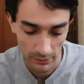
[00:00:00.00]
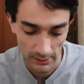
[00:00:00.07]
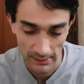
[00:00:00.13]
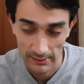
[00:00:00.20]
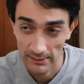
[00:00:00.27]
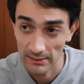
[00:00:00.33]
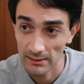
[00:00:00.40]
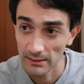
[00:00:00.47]

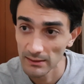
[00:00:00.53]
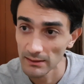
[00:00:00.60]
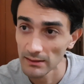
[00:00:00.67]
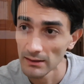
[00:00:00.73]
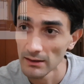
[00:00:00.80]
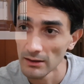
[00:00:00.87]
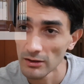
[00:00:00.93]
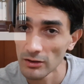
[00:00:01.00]
That's a
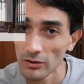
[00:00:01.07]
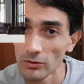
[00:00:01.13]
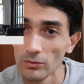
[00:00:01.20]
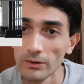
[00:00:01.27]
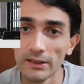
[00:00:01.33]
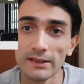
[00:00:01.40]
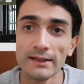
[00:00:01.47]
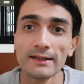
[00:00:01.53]

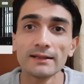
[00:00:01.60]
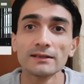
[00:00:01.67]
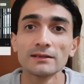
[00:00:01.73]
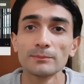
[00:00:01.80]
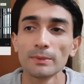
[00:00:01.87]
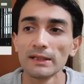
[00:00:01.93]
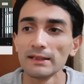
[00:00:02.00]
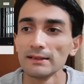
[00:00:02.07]
co-working
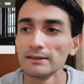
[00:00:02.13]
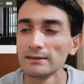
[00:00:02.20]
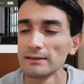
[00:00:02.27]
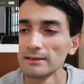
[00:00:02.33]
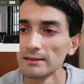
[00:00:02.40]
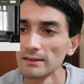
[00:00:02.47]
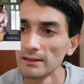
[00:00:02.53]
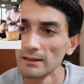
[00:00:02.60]
space
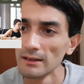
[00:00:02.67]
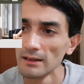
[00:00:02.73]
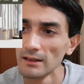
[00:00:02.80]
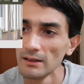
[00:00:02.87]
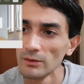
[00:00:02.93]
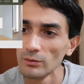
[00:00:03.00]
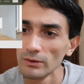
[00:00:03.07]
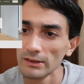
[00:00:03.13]

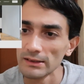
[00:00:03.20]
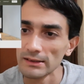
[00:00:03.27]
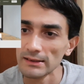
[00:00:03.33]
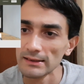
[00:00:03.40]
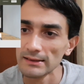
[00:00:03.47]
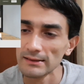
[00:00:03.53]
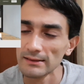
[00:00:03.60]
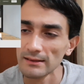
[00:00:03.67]
which
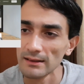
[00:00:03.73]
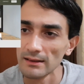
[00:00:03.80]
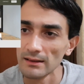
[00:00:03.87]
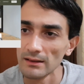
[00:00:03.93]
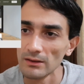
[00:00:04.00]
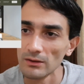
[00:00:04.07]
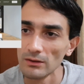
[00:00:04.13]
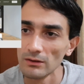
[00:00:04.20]
is
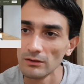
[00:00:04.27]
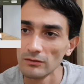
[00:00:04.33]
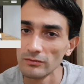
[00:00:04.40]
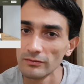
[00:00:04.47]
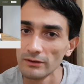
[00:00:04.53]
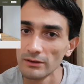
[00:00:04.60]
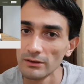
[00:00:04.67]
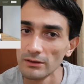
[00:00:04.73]
all
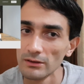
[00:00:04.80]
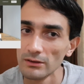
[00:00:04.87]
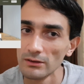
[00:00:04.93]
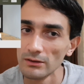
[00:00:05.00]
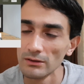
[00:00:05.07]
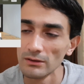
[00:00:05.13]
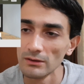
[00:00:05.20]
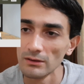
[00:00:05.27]

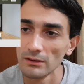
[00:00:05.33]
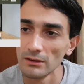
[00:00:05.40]
over